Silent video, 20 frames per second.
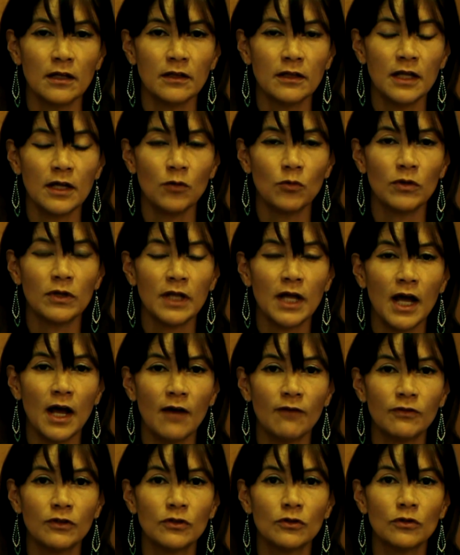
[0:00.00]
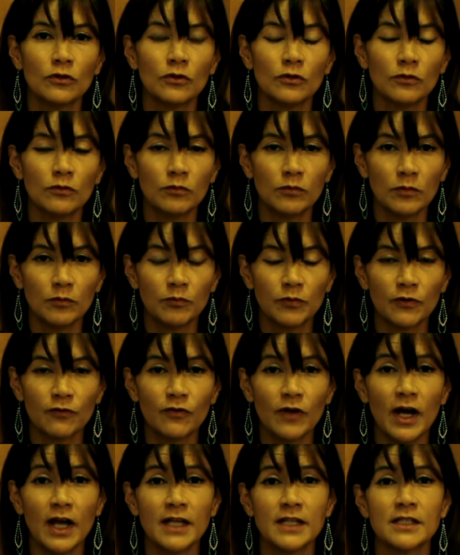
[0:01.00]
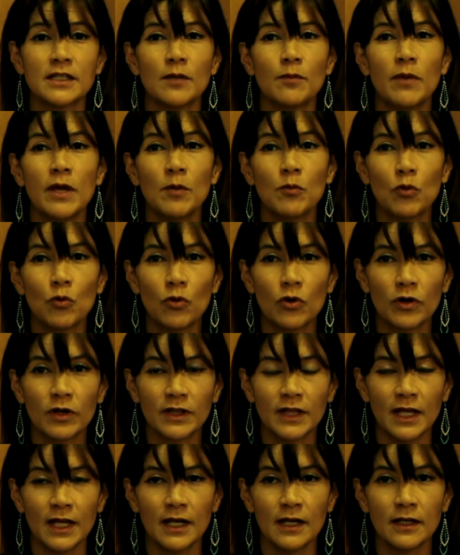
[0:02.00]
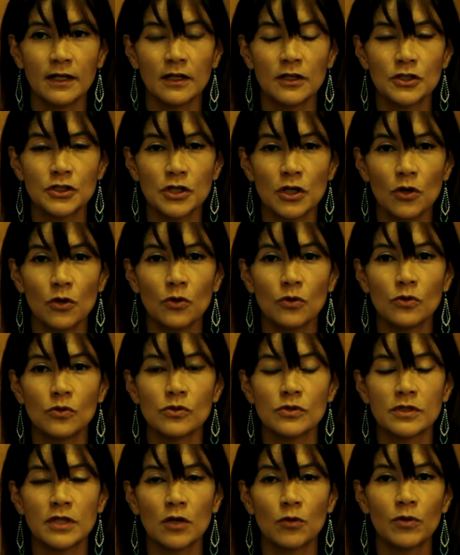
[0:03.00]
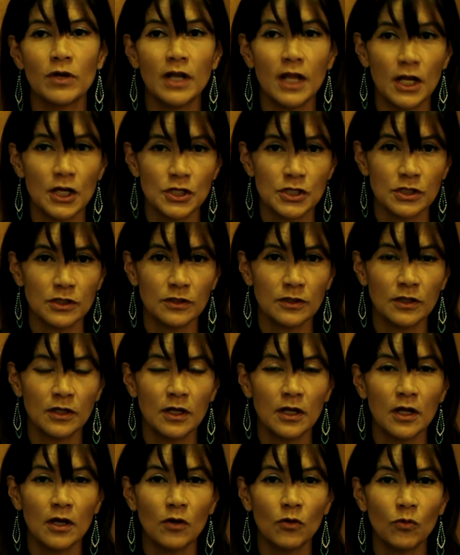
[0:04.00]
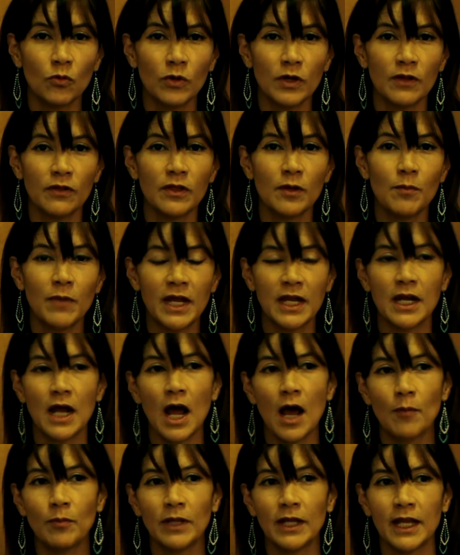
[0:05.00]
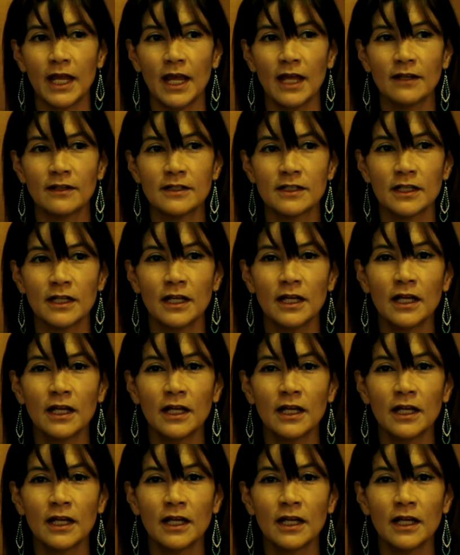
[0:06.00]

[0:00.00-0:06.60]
they will have to provide the paperwork that shows the relation with the main applicant.